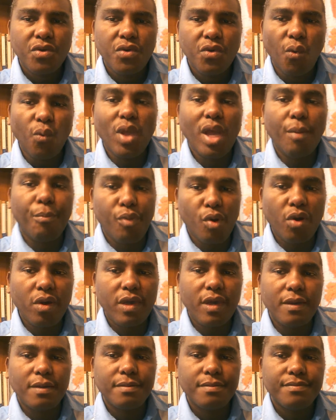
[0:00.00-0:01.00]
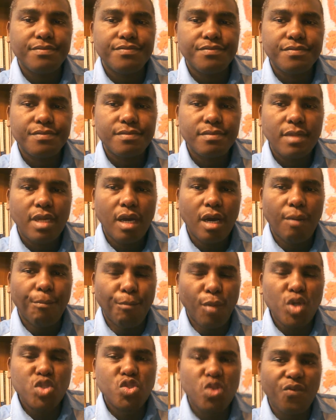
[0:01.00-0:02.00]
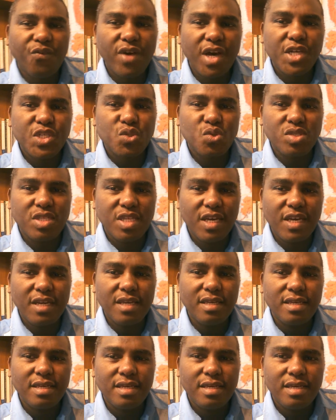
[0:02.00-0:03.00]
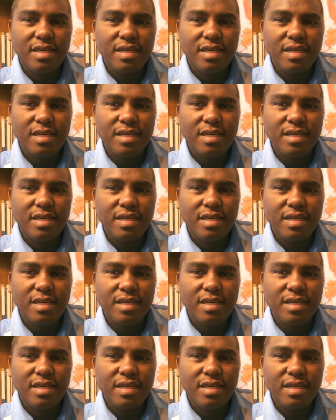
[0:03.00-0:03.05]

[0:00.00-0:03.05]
we are broken. Most of us today,